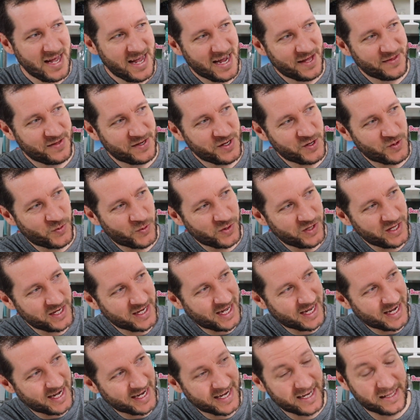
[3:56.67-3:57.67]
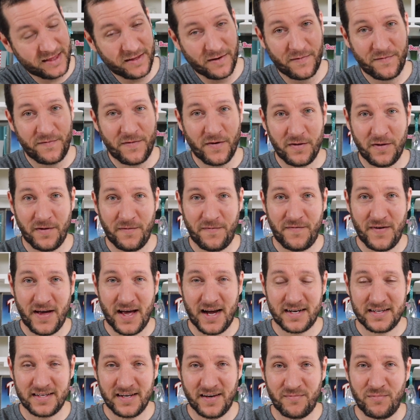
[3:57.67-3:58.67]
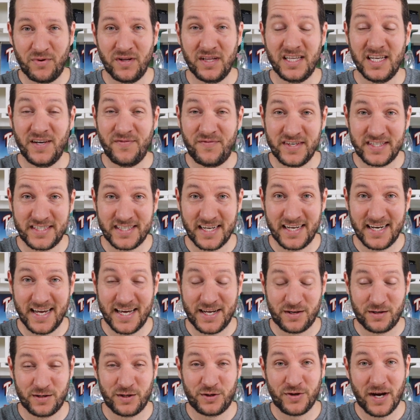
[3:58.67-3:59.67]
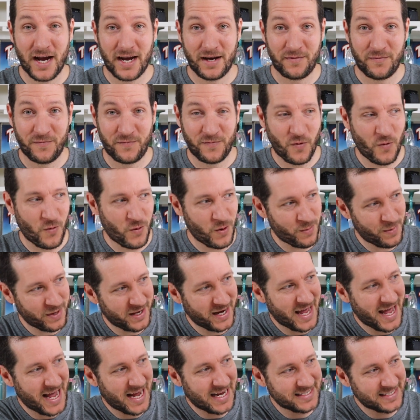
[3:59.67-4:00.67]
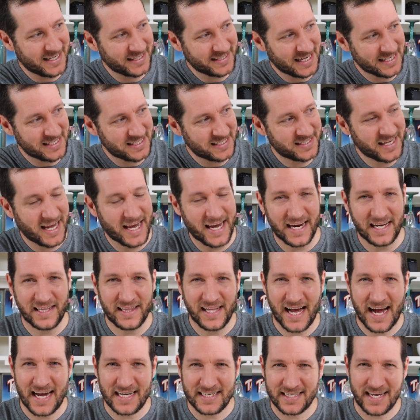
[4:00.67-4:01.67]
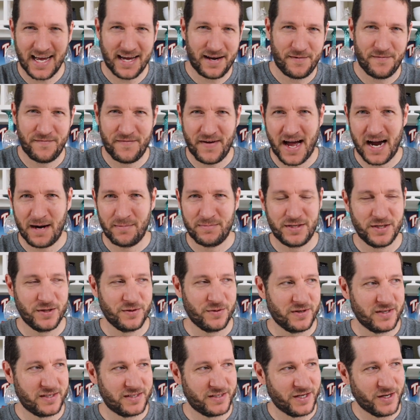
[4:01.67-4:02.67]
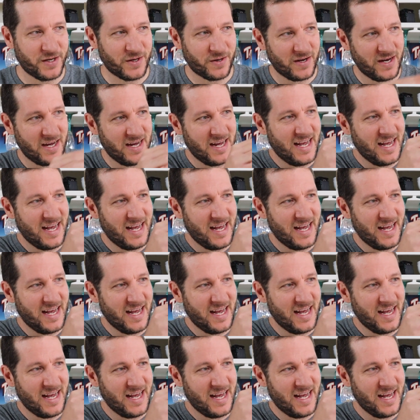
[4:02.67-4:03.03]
And then you really kind of get the full effect of Maleficent in her dragon form, and it has like that stained glass kind of vibe to it. So